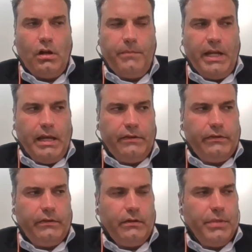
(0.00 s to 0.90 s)
You know, I've been
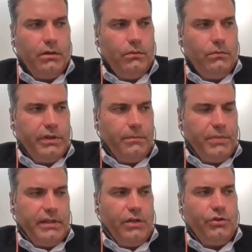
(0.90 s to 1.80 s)
asked about what the
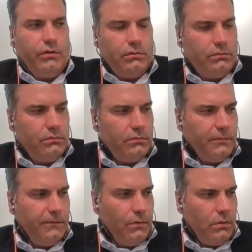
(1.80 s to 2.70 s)
potential
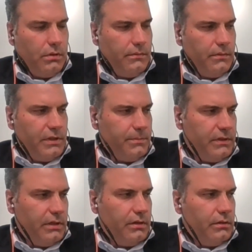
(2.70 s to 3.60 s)
for this
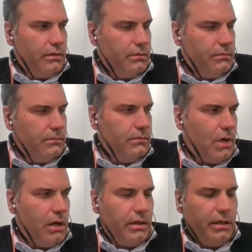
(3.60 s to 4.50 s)
particular
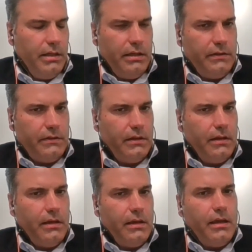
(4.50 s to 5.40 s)
market is,
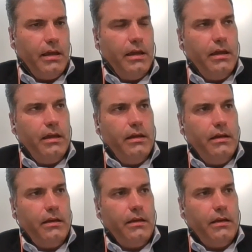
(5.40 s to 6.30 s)

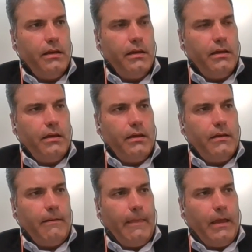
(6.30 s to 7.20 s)
and
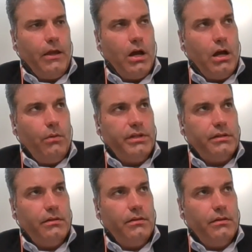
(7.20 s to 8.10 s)
you know, I
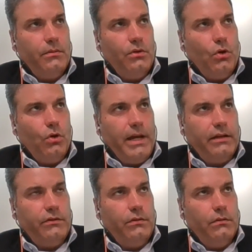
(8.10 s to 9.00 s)
always go
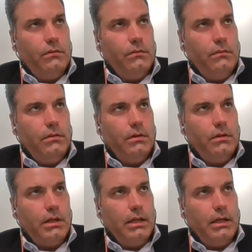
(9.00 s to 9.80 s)
back to